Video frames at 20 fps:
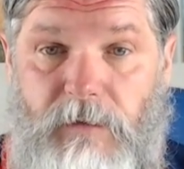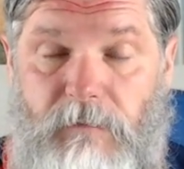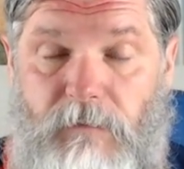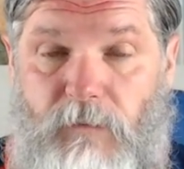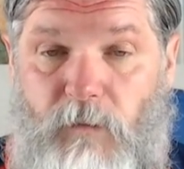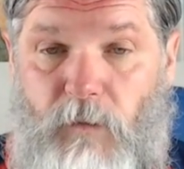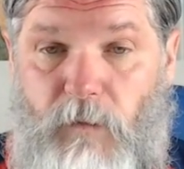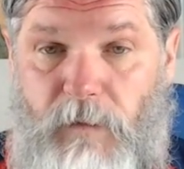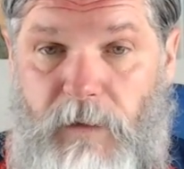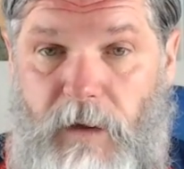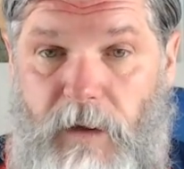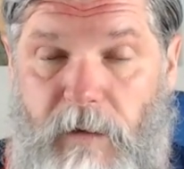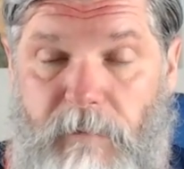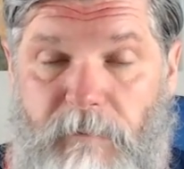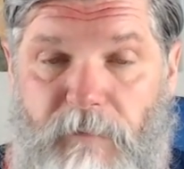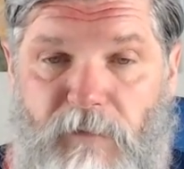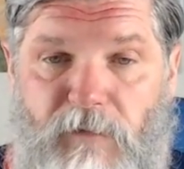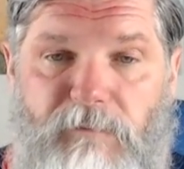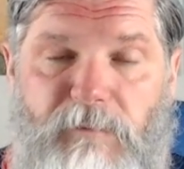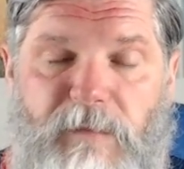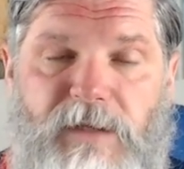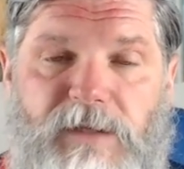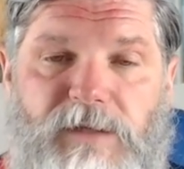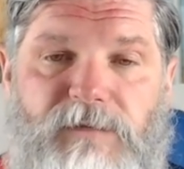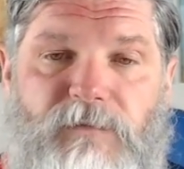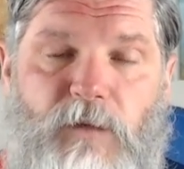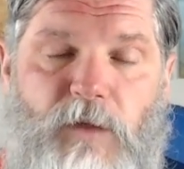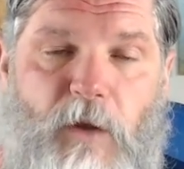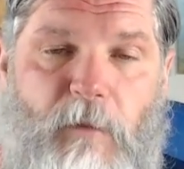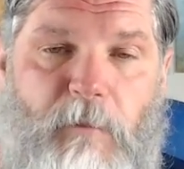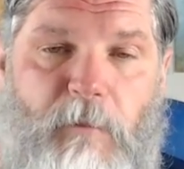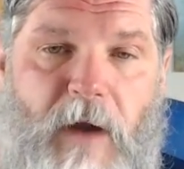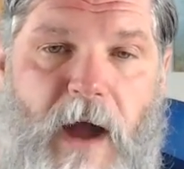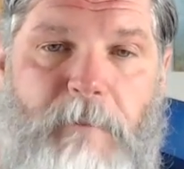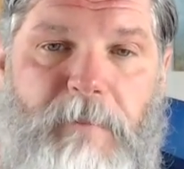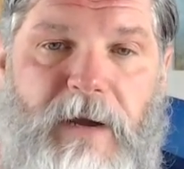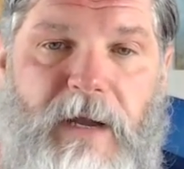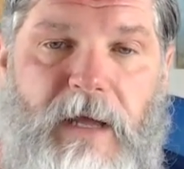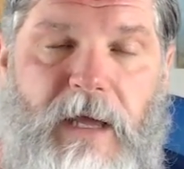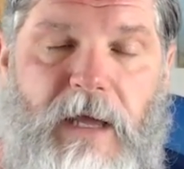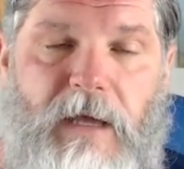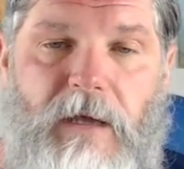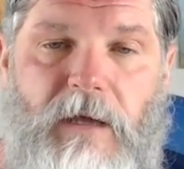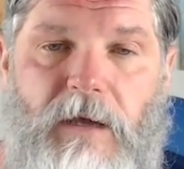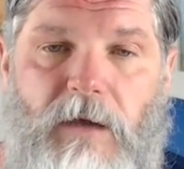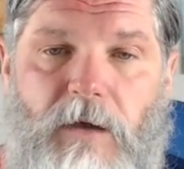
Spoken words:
for their improvements, for their property,